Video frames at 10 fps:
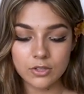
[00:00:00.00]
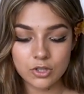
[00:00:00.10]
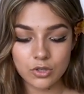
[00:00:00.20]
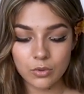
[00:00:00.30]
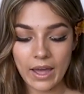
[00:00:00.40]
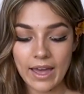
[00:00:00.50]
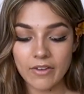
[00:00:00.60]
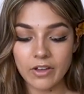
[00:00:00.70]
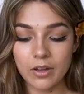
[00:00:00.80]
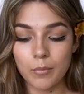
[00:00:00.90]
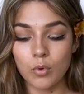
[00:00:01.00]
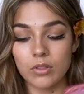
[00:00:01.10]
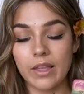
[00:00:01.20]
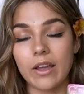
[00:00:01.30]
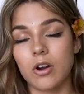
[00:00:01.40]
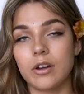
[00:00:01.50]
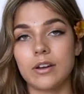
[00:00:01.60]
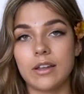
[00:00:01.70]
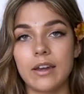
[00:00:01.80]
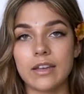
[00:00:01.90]
to have a more
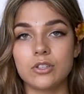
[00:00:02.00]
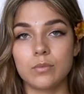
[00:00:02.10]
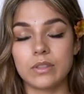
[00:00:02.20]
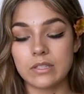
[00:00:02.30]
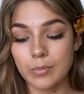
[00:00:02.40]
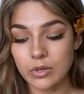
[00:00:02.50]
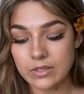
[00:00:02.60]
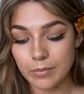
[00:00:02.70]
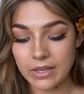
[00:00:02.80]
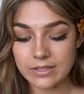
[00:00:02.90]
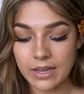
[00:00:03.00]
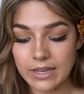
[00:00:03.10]
lighthearted connection with this person because,